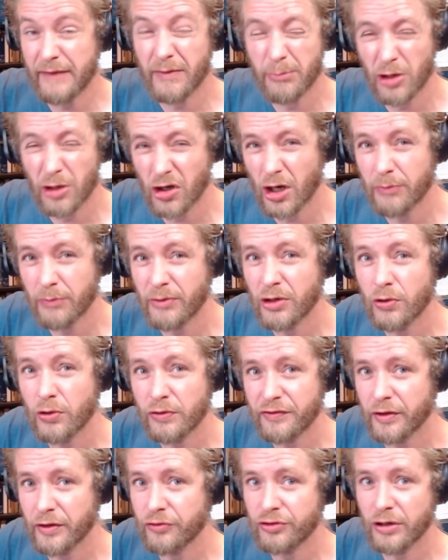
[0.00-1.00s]
Montgomery
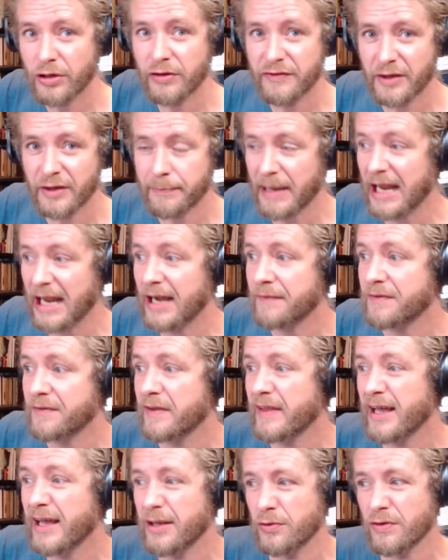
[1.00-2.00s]
also shows up after
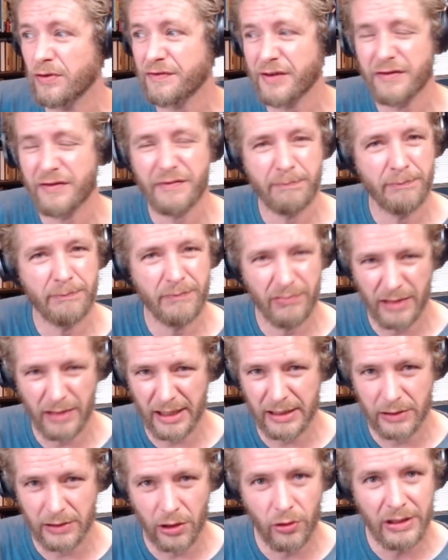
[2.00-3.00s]
that, and also
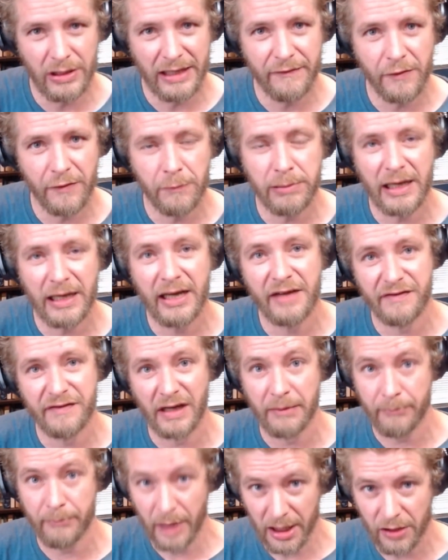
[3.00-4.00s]
like lower level players
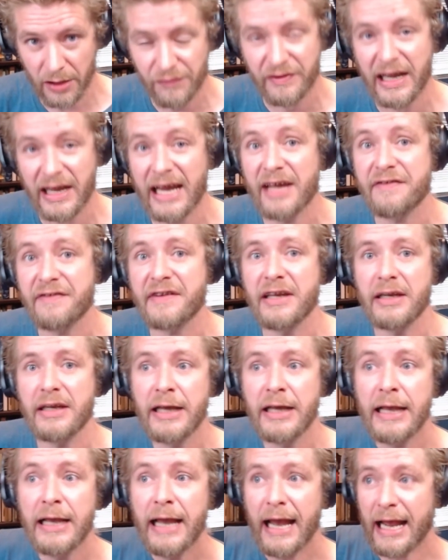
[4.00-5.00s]
like Myles Gaskin,
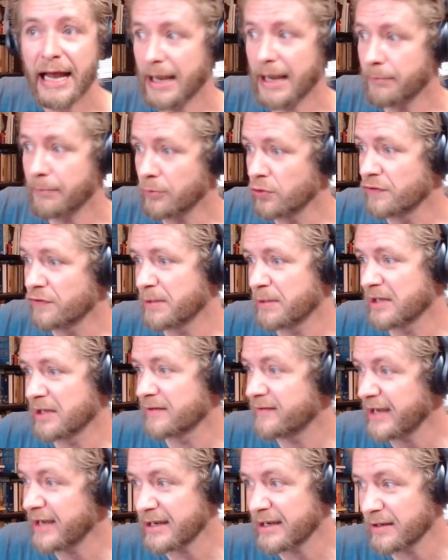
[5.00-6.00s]
who's been
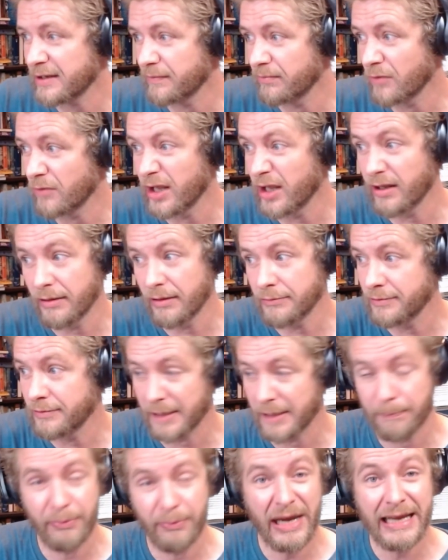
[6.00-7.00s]
taken,
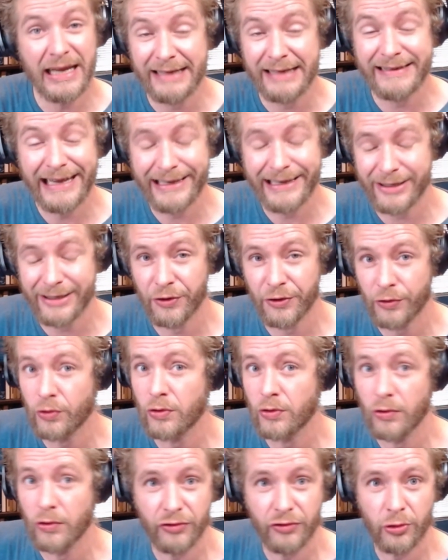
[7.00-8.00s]
like barely taken at
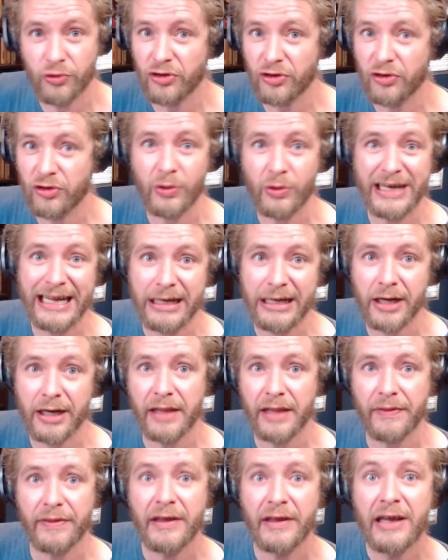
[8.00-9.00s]
all.
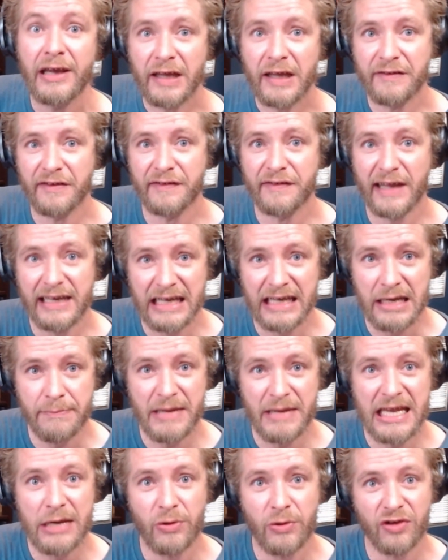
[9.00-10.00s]
229th is his
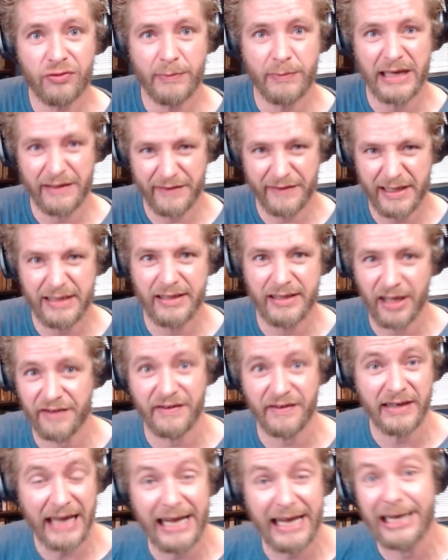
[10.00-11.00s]
ADP, which means he
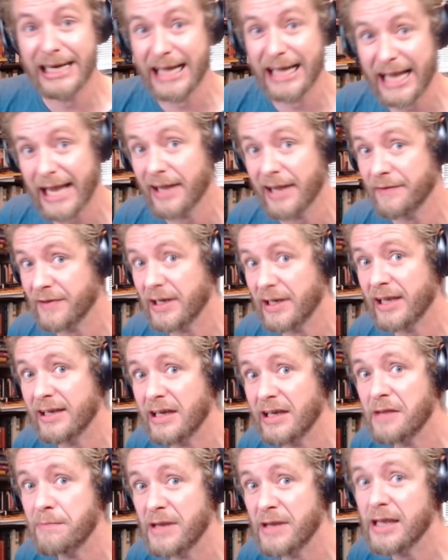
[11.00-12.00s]
doesn't really have an
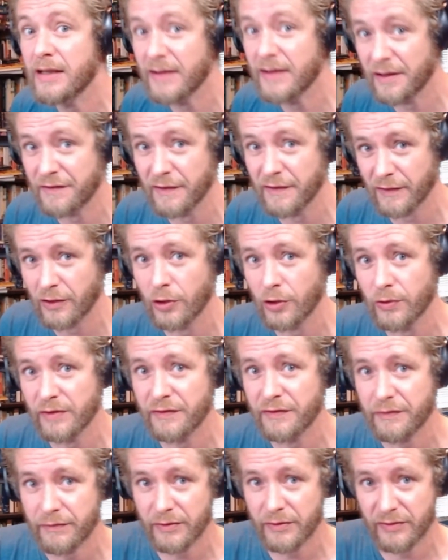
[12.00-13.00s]
ADP. That's as low
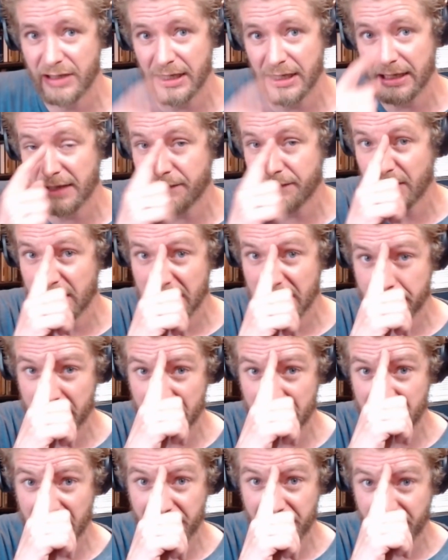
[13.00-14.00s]
as DLF
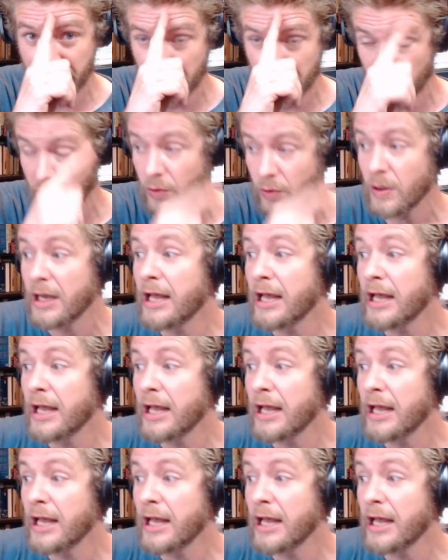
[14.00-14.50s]
ADP tends to go.